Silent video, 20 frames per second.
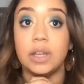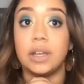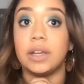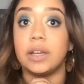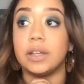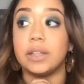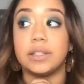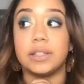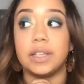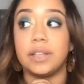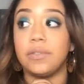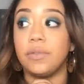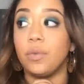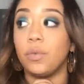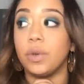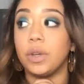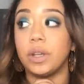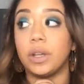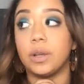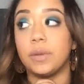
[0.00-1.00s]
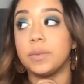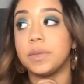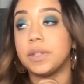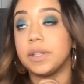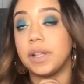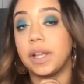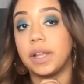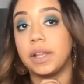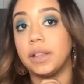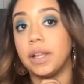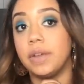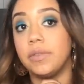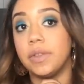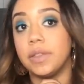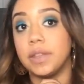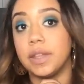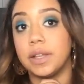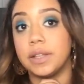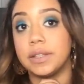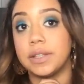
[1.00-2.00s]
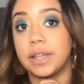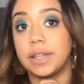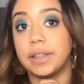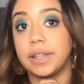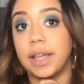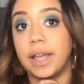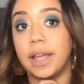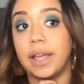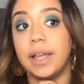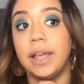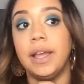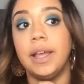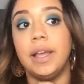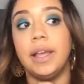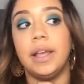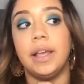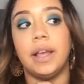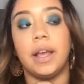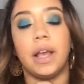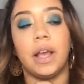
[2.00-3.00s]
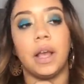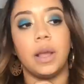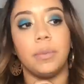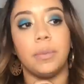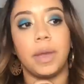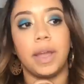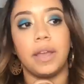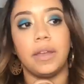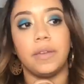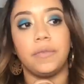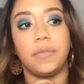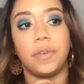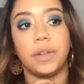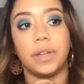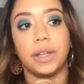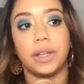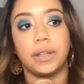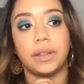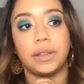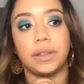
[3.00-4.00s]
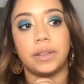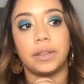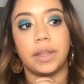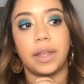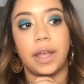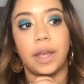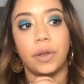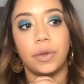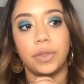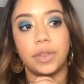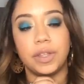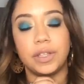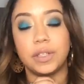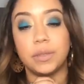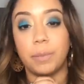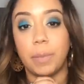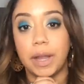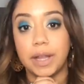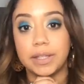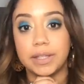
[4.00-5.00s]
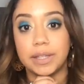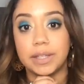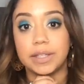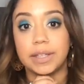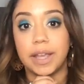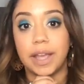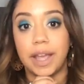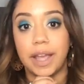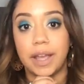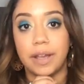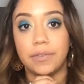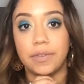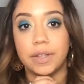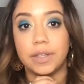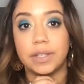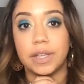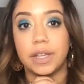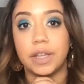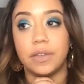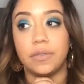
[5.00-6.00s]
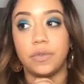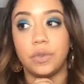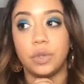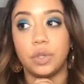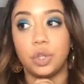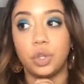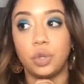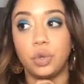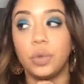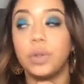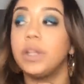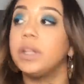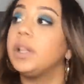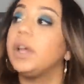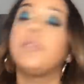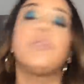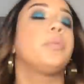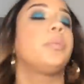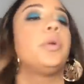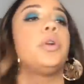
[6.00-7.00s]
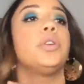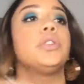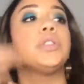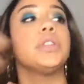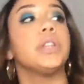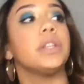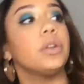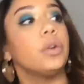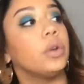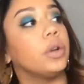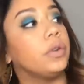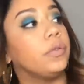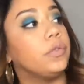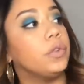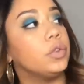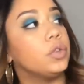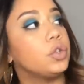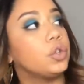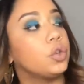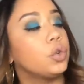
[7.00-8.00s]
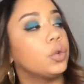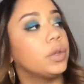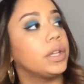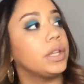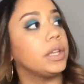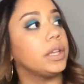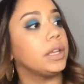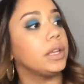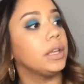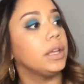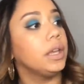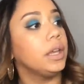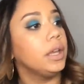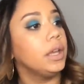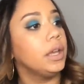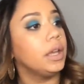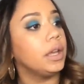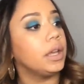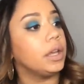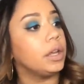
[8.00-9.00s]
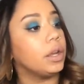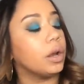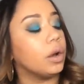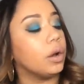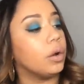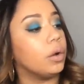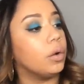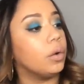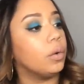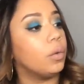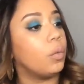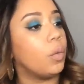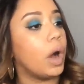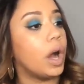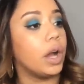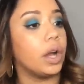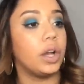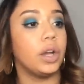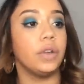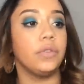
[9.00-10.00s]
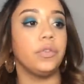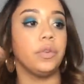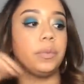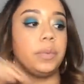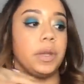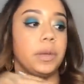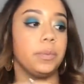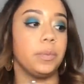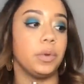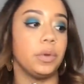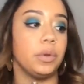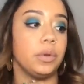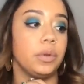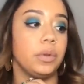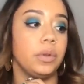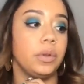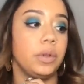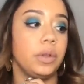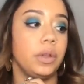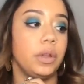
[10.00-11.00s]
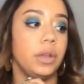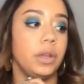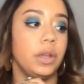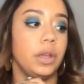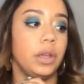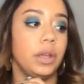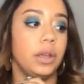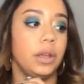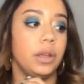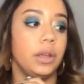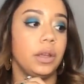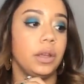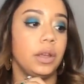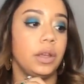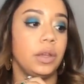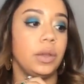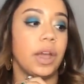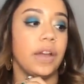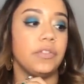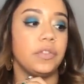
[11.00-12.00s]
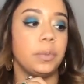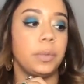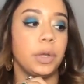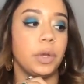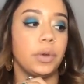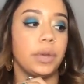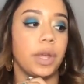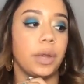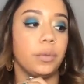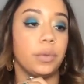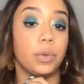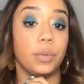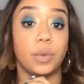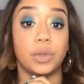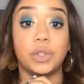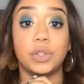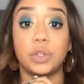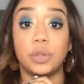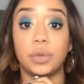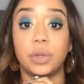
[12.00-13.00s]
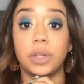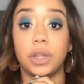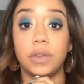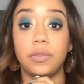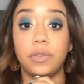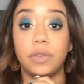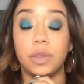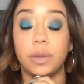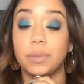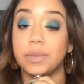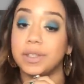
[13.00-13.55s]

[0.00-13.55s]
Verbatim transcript: Because even when it comes to like love and things like that, um, I feel like the healthiest mindset to have is that if you truly love a person or if you truly, you know, want good for people, you have to be okay with what's truly good for them.